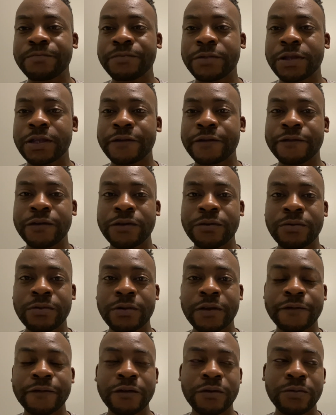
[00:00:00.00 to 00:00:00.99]
And if you
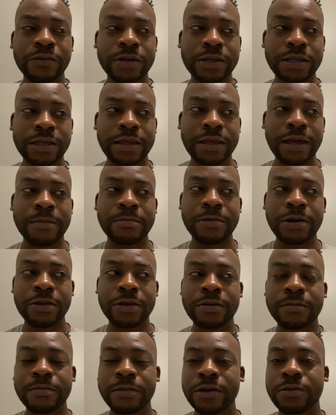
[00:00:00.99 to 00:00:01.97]
if you're really that
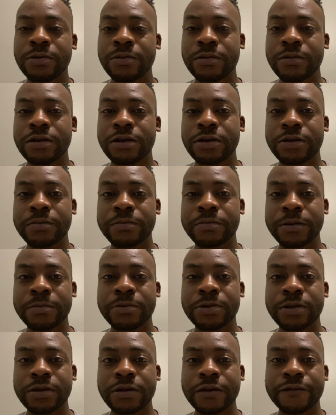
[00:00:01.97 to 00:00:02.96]
bothered by what other people
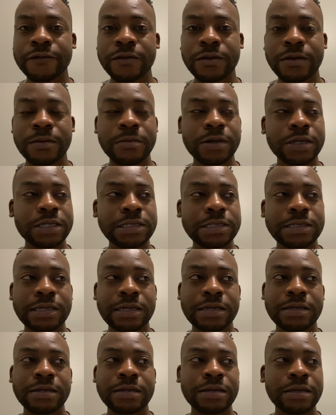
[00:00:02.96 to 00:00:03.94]
think of you that much,
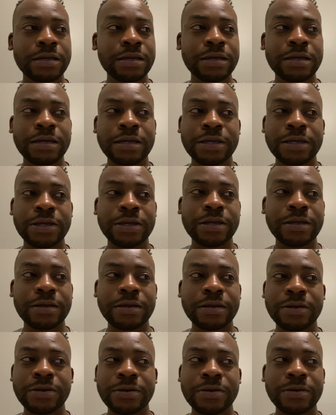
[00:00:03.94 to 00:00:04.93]
then
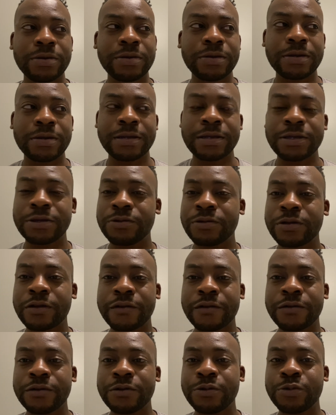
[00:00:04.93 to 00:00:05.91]
you, are not,
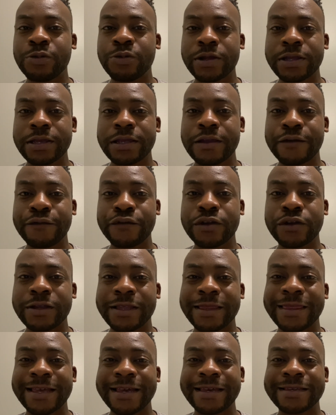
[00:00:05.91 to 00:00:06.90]
you're really never
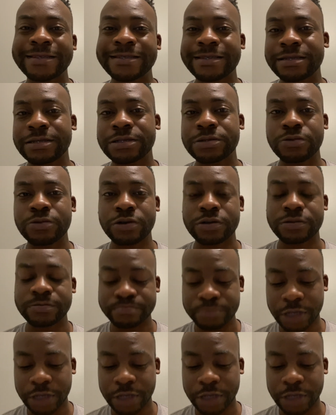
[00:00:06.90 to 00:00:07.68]
gonna last in this world.